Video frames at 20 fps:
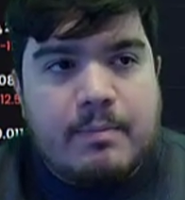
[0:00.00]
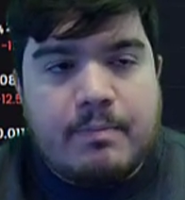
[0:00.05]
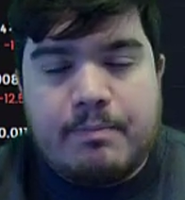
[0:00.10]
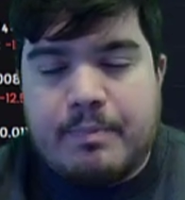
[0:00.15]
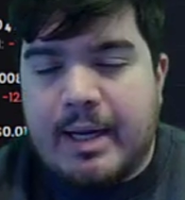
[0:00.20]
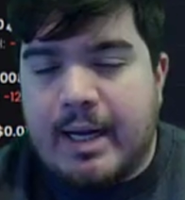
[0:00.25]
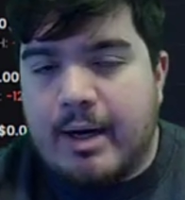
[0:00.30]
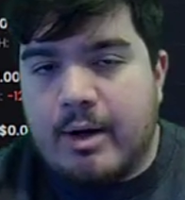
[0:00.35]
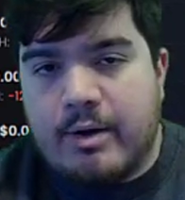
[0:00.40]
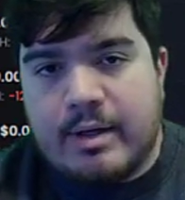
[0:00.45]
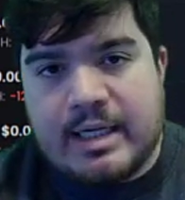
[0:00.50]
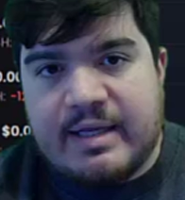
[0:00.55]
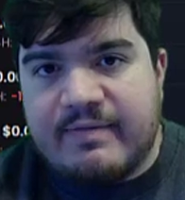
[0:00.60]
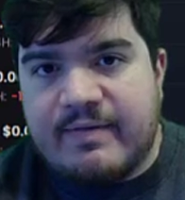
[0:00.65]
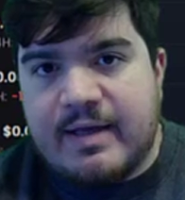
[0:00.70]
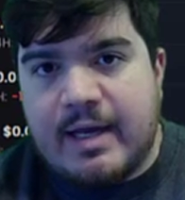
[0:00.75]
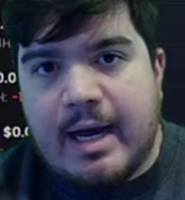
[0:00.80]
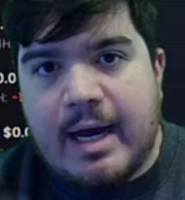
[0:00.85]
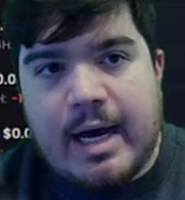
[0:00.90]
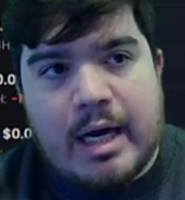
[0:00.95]
pair
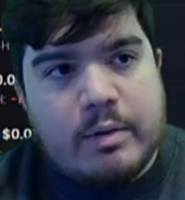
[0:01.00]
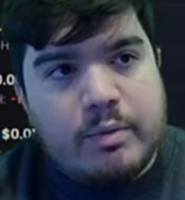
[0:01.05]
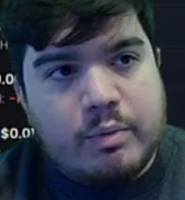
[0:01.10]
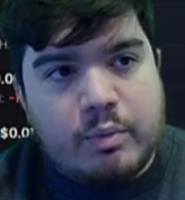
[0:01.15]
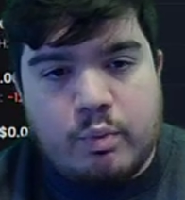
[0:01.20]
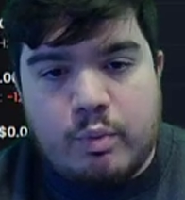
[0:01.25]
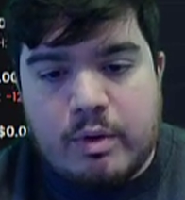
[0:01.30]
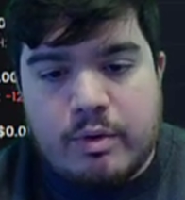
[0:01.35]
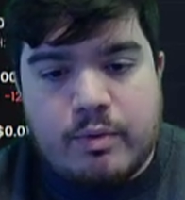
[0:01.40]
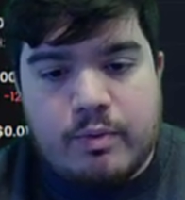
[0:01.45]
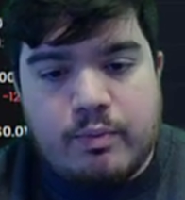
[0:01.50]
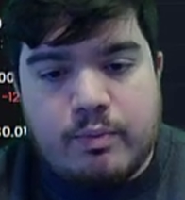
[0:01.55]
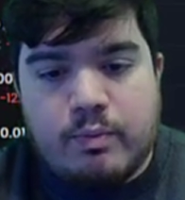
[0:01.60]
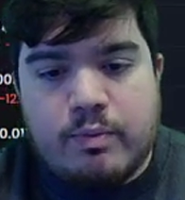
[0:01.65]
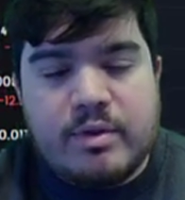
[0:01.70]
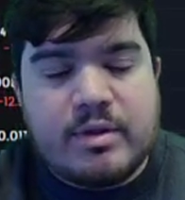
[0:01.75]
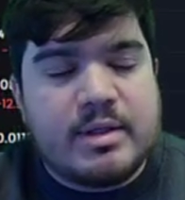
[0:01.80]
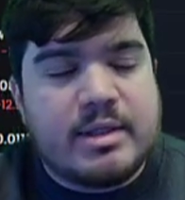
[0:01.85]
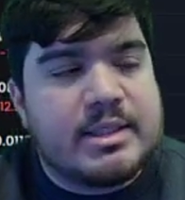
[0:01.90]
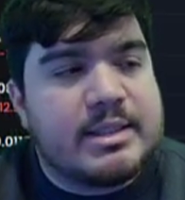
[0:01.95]
EEVEE had with
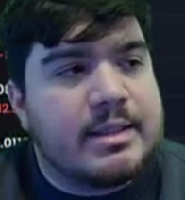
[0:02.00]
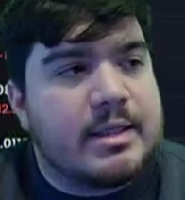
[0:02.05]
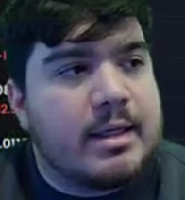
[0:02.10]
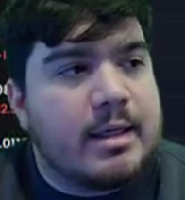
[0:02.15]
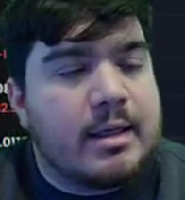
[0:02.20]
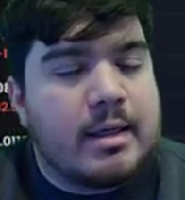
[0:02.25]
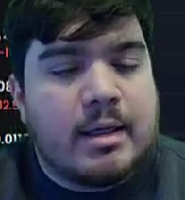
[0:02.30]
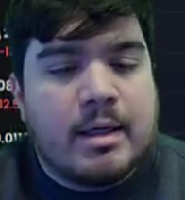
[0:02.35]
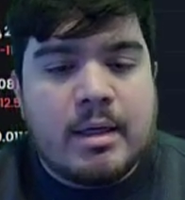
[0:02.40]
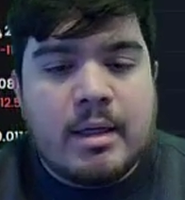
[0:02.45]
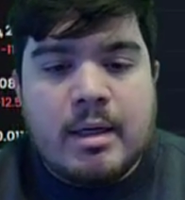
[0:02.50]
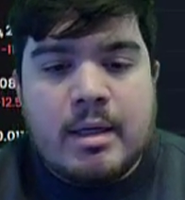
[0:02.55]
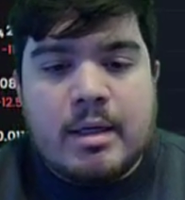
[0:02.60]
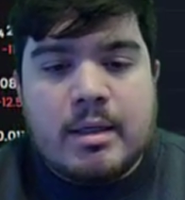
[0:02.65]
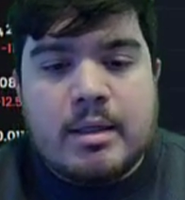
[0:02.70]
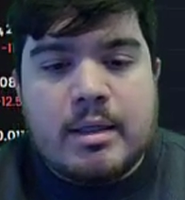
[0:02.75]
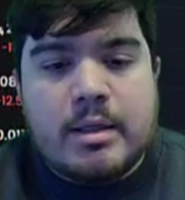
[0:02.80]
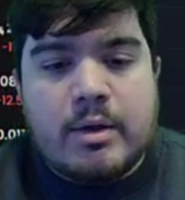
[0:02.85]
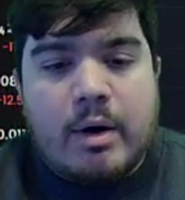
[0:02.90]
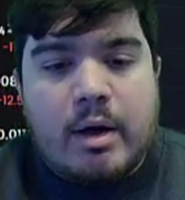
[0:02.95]
these
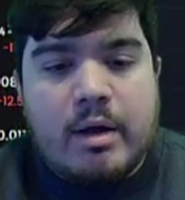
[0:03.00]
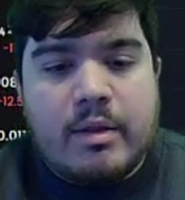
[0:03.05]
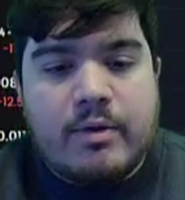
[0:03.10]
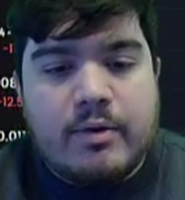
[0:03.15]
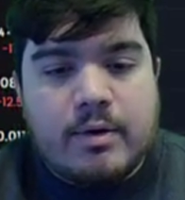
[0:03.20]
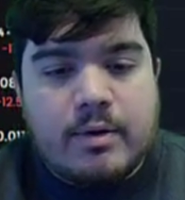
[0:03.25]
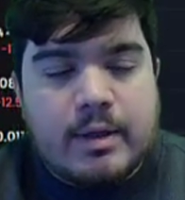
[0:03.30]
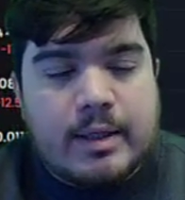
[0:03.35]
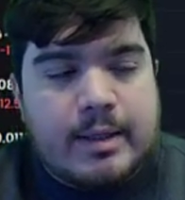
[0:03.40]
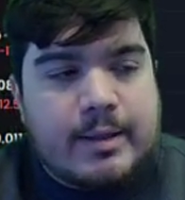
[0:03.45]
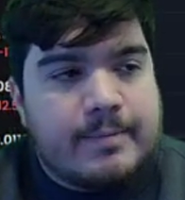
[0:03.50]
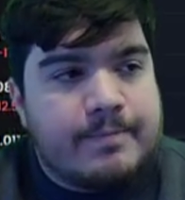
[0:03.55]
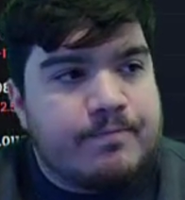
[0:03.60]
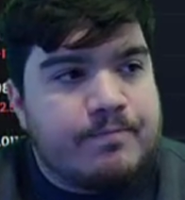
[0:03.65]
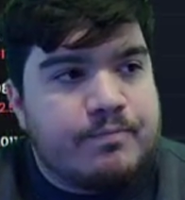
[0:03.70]
you know, other